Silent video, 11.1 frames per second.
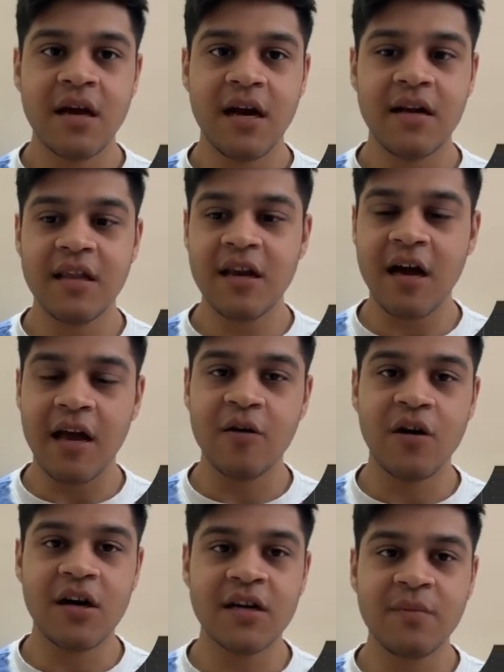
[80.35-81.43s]
And then I
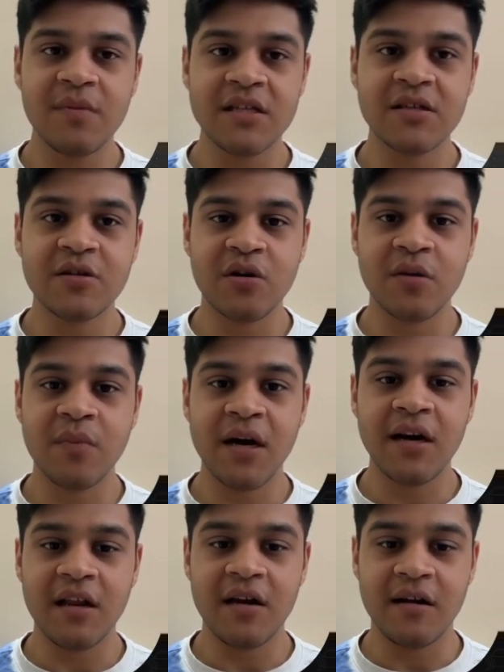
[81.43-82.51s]
got a message on my
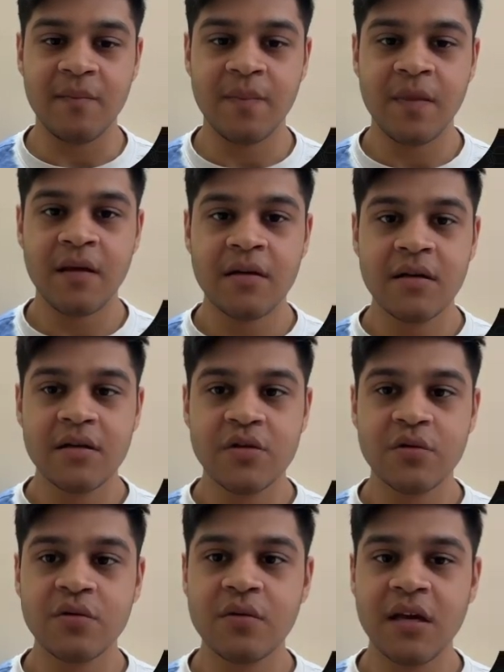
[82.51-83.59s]
Telegram.
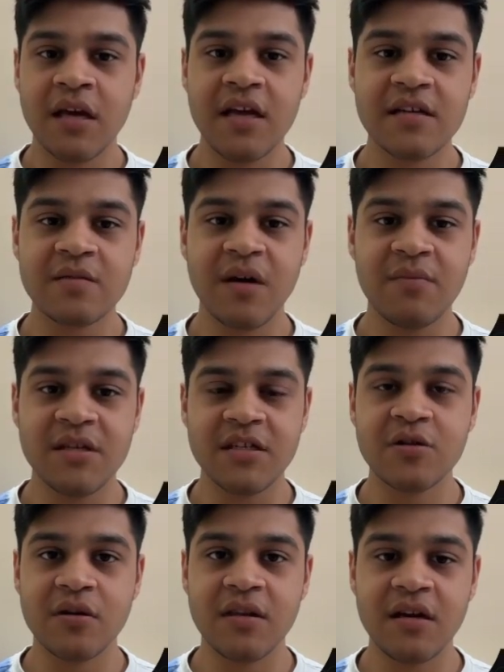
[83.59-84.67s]
So here is my
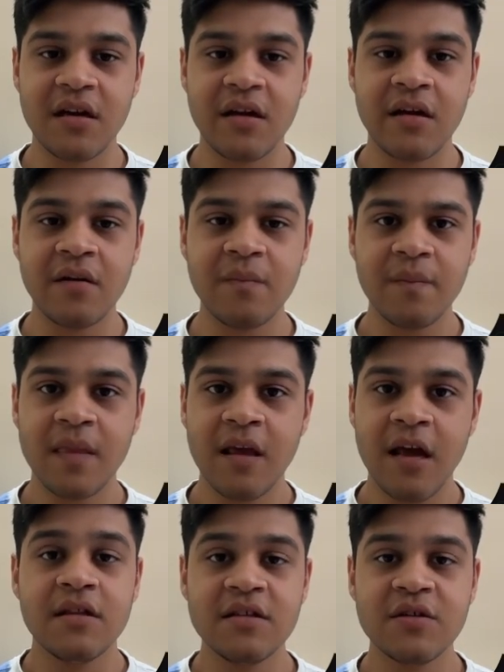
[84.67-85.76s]
message on the Telegram.
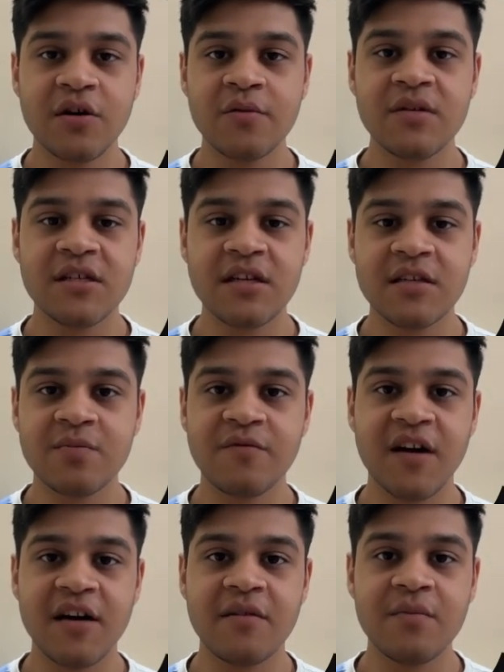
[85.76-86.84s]
This automation has
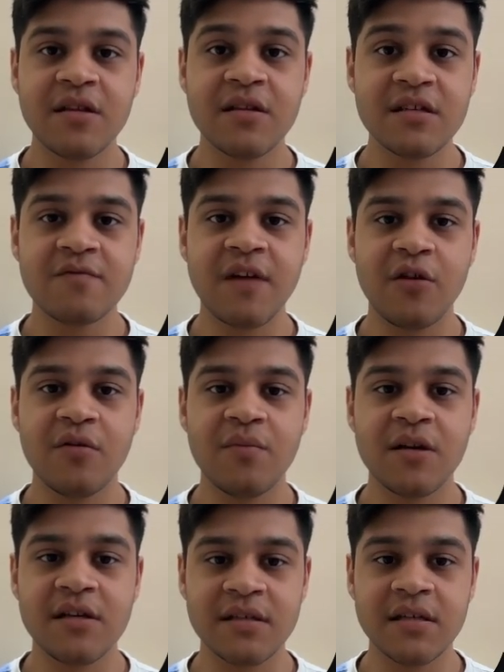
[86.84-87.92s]
provided me this
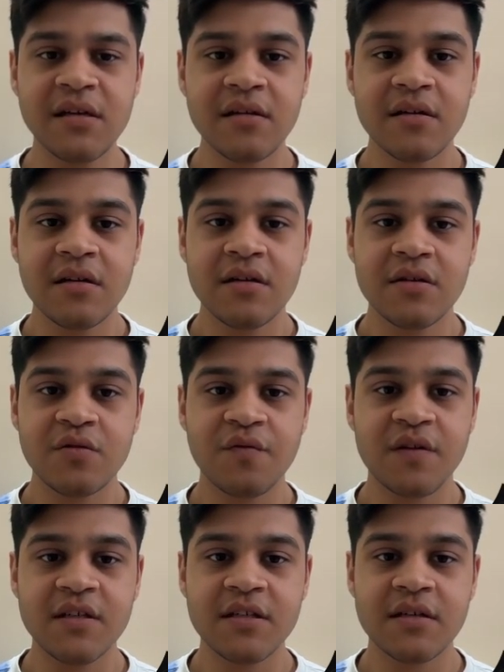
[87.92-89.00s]
valuable result. So
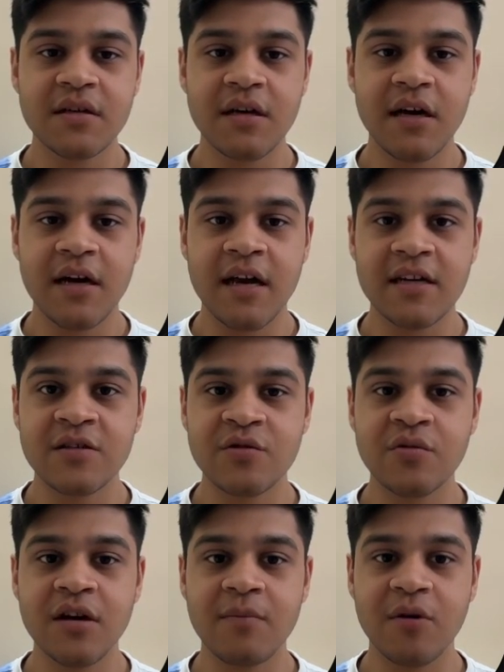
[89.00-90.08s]
first, it has
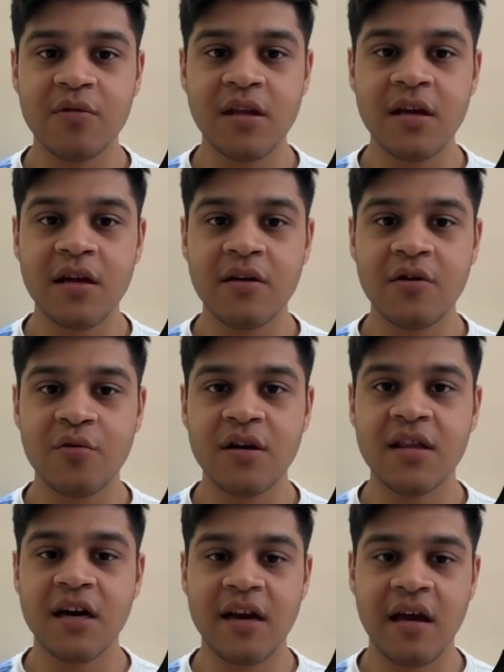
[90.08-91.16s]
told about the
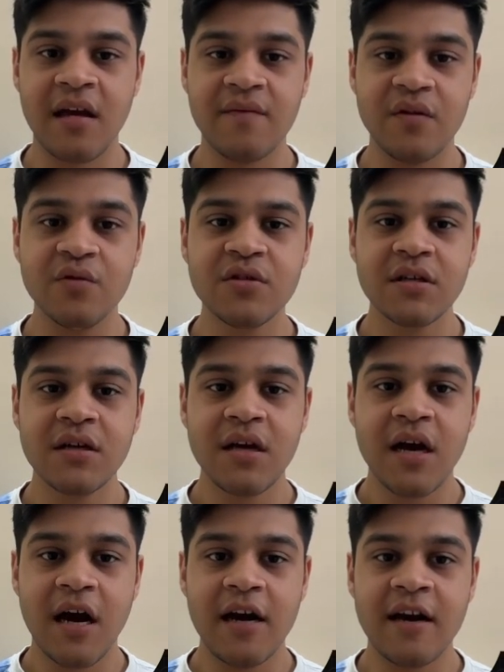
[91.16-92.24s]
token that I have used
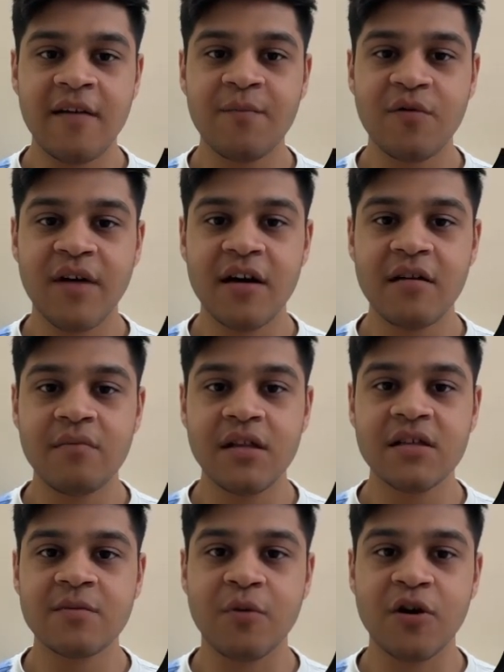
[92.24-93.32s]
and have provided me
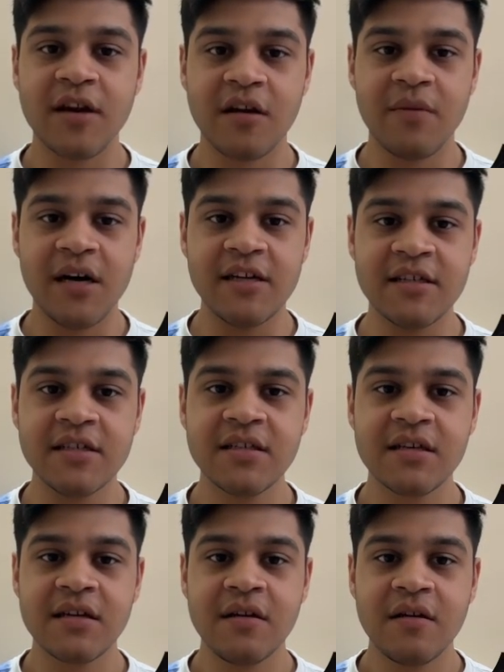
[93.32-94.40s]
the spot
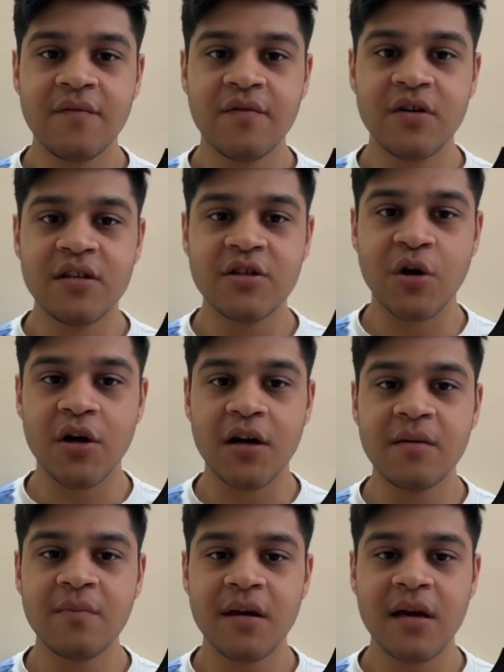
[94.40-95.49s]
recommendations for the short
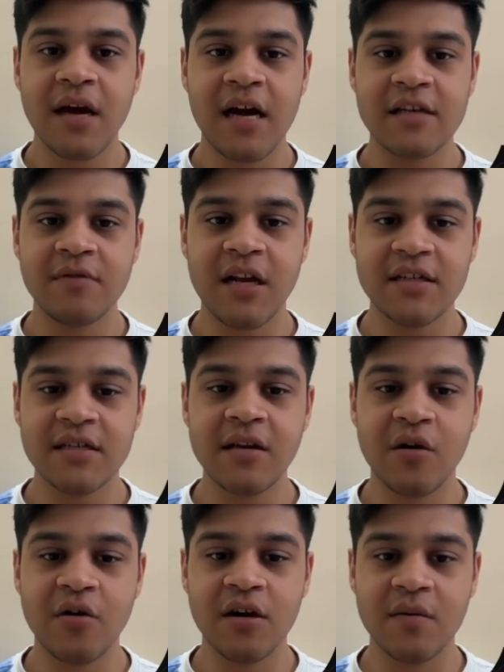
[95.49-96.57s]
term as well as the
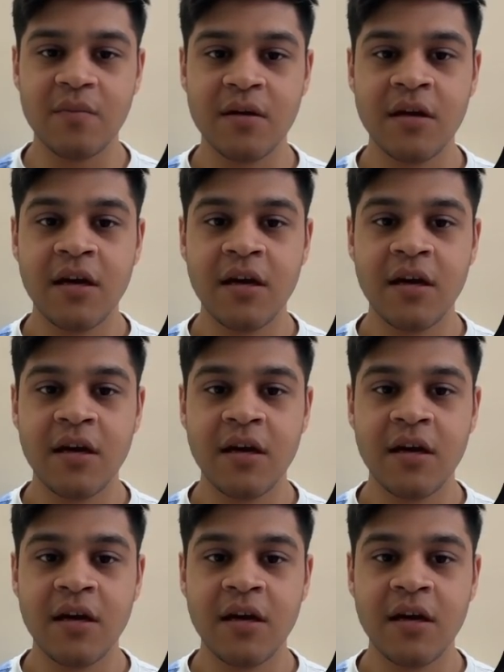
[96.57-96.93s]
long term.